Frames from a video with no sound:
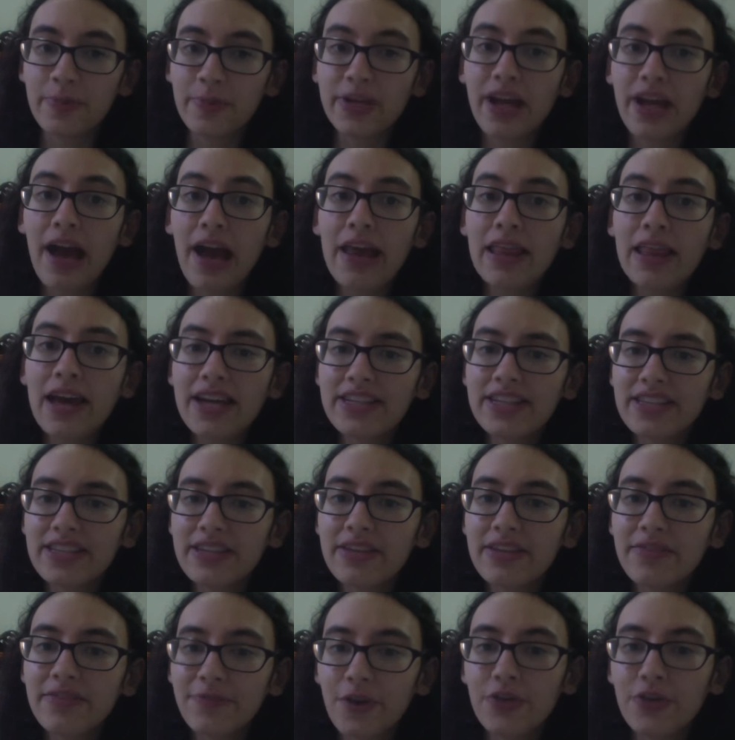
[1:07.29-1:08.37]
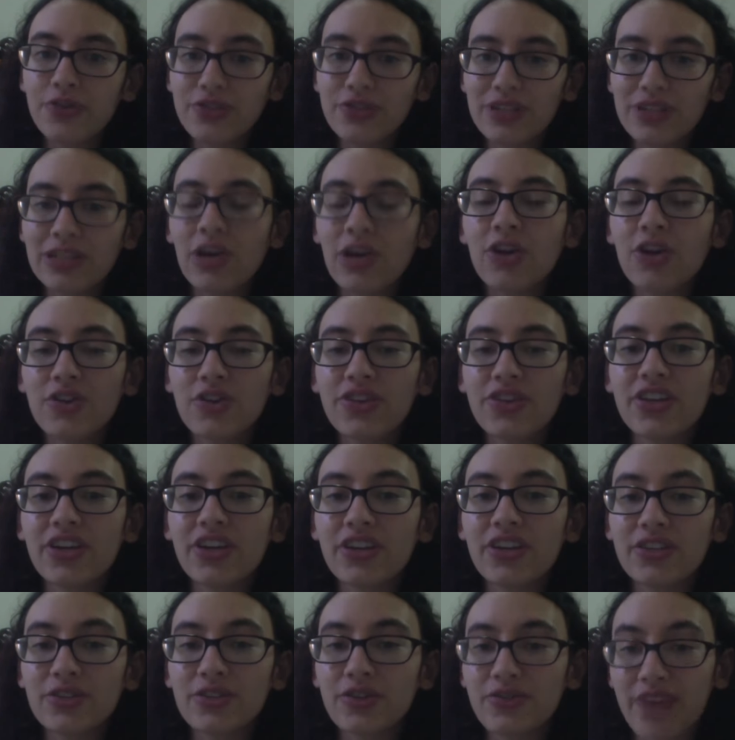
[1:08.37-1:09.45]
but I liked that it focused a lot on
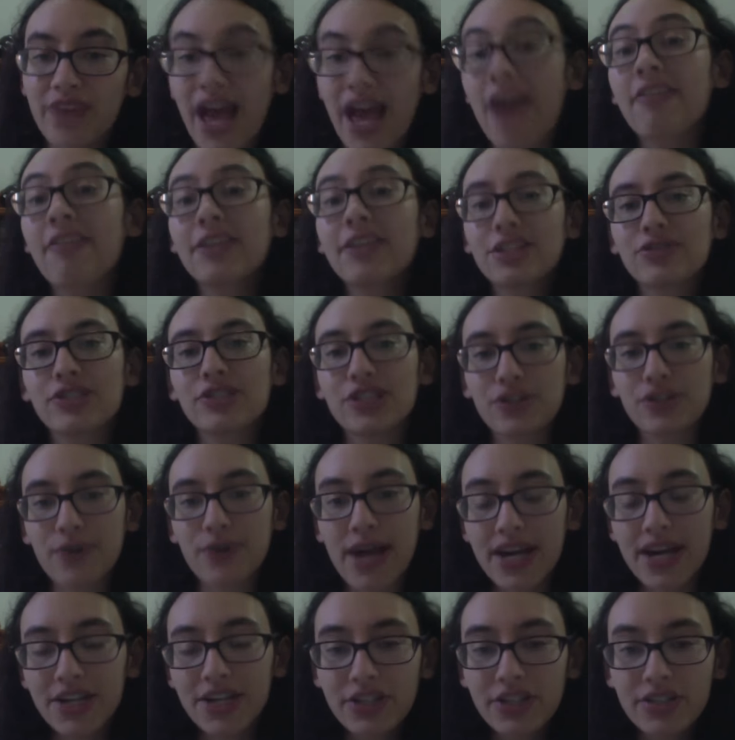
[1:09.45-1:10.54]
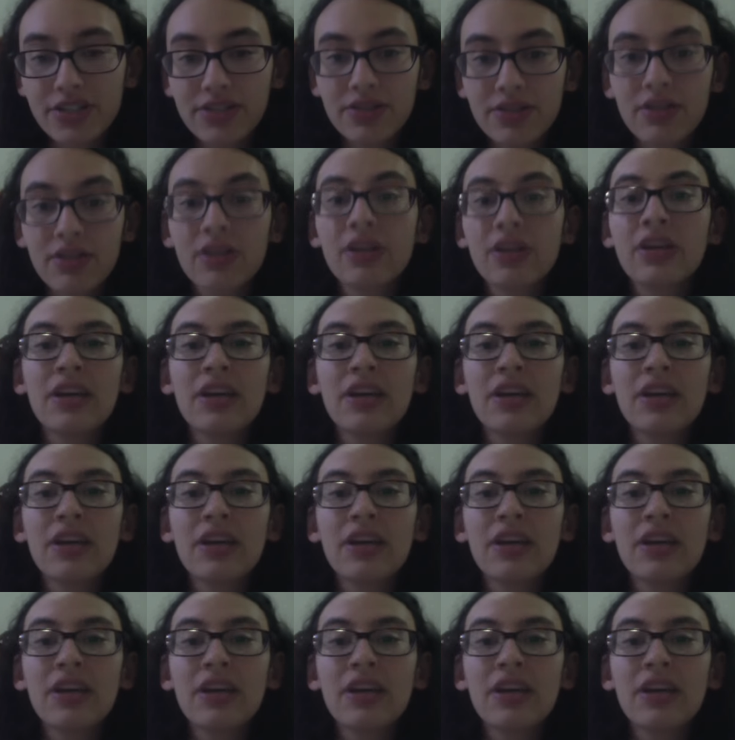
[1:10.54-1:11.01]
the sort of character interactions.